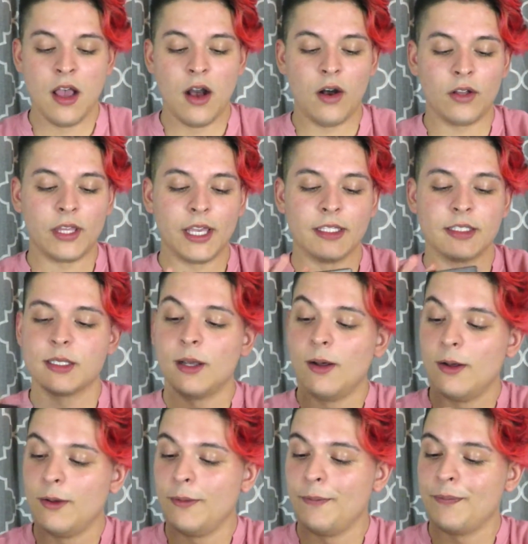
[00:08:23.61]
Okay,
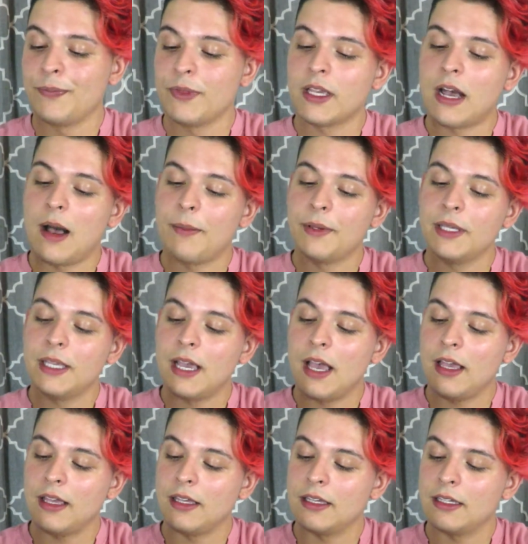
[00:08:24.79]
so Copycat